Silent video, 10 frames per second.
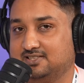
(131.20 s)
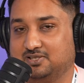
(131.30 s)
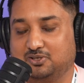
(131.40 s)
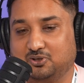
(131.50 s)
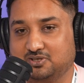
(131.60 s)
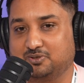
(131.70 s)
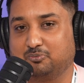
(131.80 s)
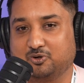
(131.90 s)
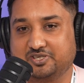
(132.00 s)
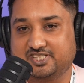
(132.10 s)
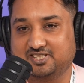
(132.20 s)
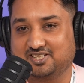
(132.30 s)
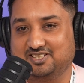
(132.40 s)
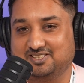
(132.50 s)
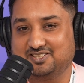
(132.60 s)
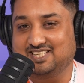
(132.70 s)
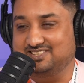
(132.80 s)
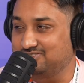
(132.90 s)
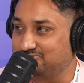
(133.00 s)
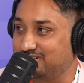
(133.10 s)
an awesome question, and
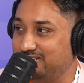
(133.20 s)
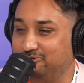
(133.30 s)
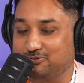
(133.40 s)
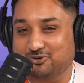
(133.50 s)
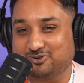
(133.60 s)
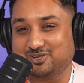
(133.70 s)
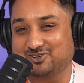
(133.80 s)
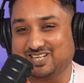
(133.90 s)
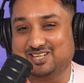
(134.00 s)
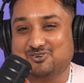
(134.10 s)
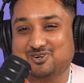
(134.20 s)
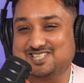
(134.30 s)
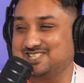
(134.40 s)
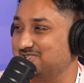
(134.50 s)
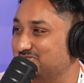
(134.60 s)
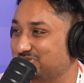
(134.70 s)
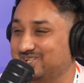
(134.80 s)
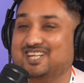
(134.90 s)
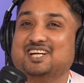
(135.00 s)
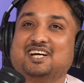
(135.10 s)
that's a very forward-looking question,
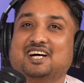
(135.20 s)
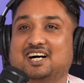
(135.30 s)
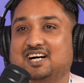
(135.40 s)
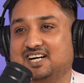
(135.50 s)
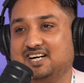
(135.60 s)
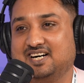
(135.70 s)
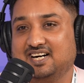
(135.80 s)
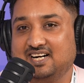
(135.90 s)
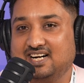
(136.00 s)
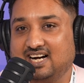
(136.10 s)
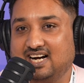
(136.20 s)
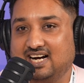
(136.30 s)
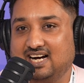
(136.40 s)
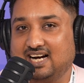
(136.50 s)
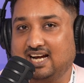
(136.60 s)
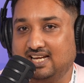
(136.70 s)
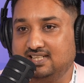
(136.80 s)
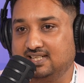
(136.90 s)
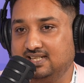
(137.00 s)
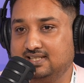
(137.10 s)
Jury. Uh, I
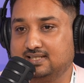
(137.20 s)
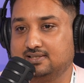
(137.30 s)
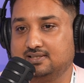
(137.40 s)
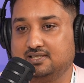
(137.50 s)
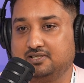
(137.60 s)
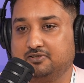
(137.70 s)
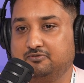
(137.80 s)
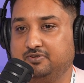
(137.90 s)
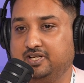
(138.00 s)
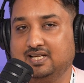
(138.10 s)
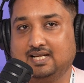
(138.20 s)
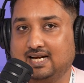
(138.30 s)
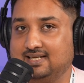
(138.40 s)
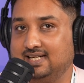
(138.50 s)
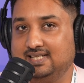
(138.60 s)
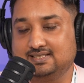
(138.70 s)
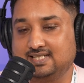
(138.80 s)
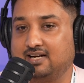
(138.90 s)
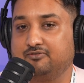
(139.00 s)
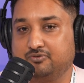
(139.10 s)
think we'll at least
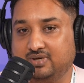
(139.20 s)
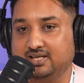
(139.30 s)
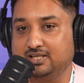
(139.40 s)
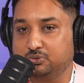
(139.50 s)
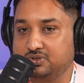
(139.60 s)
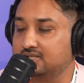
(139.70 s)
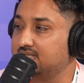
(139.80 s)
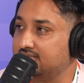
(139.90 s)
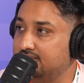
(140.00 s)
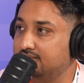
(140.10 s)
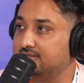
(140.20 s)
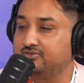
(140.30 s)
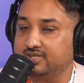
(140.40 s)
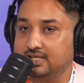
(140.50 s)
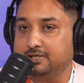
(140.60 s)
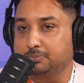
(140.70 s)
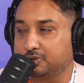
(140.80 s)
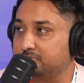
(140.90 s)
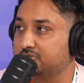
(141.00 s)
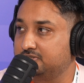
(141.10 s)
have 20 to 30 really
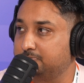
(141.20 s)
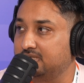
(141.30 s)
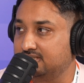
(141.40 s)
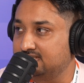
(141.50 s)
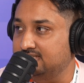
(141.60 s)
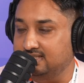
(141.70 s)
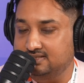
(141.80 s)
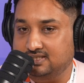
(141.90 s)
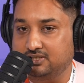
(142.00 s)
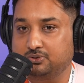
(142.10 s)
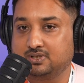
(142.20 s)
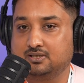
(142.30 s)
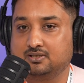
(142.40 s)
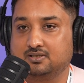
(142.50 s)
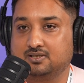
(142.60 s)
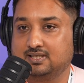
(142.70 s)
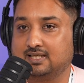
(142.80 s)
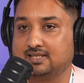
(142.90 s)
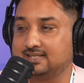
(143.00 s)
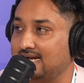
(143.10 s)
purpose-built chains out that
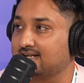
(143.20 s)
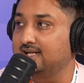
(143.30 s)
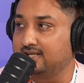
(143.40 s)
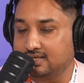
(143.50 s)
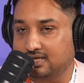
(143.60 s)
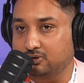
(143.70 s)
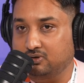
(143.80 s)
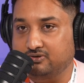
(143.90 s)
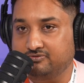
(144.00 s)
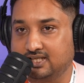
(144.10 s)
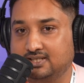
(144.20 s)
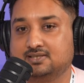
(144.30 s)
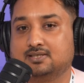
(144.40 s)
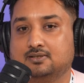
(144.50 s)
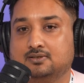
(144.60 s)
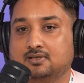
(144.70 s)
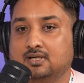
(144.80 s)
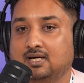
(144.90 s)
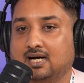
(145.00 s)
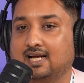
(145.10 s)
are tackling a lot of things. So
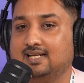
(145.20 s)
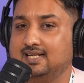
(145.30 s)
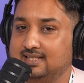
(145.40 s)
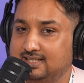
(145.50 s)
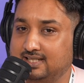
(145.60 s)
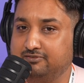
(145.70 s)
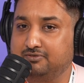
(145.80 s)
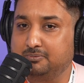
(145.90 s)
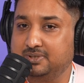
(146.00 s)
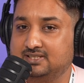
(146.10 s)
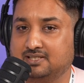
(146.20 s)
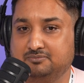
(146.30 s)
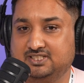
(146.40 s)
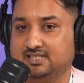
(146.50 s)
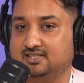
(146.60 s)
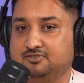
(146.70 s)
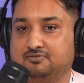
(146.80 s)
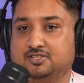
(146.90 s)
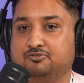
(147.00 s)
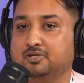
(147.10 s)
I think there will be some chains
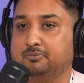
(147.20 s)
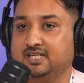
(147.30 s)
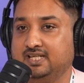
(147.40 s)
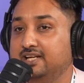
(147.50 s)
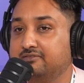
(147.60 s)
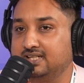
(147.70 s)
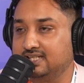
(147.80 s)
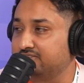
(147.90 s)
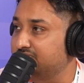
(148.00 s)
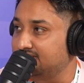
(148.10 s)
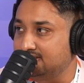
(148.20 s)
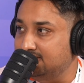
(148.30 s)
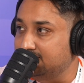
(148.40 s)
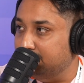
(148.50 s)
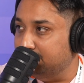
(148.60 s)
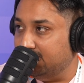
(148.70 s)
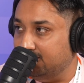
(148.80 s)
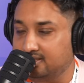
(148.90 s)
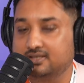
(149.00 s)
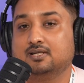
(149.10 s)
which will be even KYC
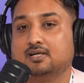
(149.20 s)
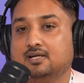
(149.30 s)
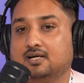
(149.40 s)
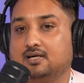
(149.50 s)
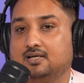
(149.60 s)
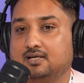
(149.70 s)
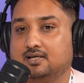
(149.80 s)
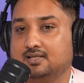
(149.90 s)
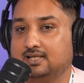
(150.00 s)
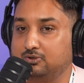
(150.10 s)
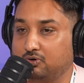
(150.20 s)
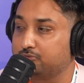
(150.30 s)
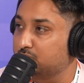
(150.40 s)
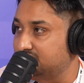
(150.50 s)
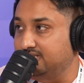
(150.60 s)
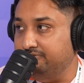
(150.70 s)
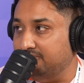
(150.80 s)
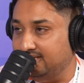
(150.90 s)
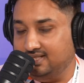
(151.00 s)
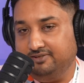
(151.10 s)
compliant. Then, of course,
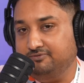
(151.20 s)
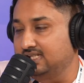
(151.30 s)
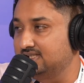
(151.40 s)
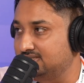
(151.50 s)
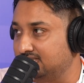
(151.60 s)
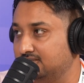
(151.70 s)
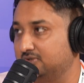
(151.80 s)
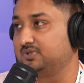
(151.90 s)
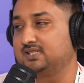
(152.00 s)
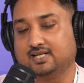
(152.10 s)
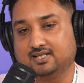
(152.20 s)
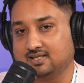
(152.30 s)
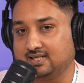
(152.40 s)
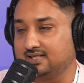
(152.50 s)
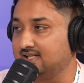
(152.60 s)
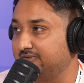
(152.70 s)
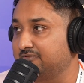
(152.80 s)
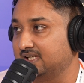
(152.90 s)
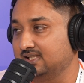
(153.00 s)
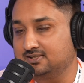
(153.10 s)
DeFi. DeFi is here to stay. Like,
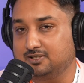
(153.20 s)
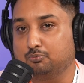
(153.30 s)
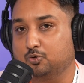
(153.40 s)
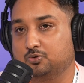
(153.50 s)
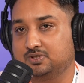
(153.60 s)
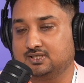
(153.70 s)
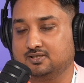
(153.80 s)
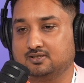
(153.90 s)
DeFi is the most